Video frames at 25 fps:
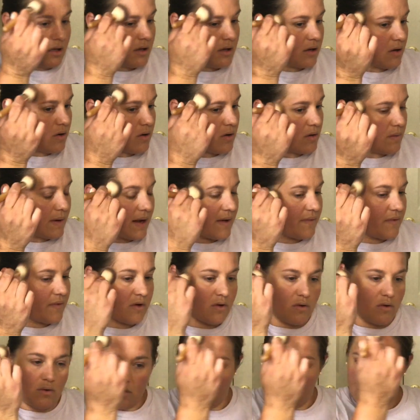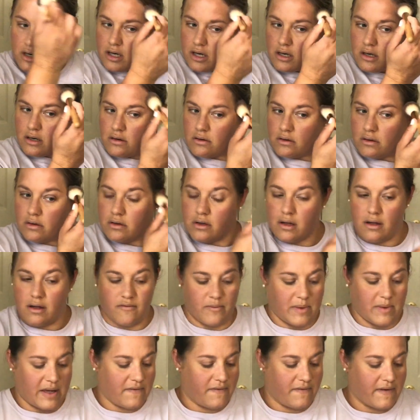go around the corner of
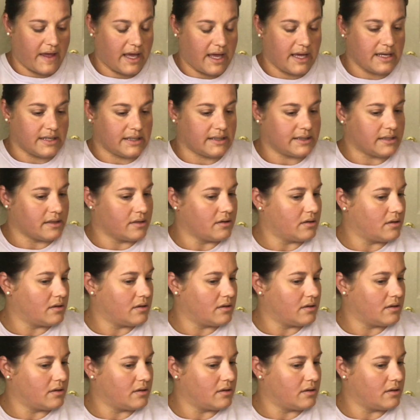my face.